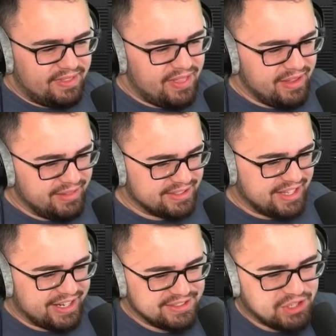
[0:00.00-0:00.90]
It looks
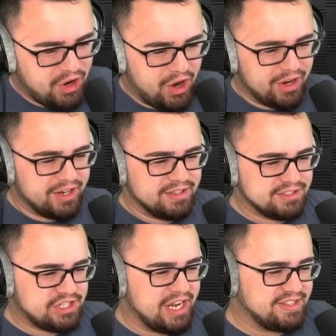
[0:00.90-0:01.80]
like a dog
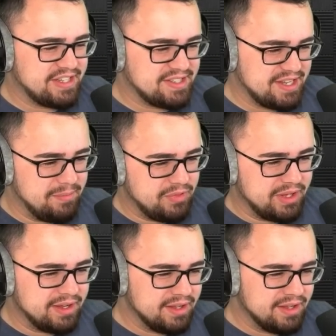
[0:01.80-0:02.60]
chasing something.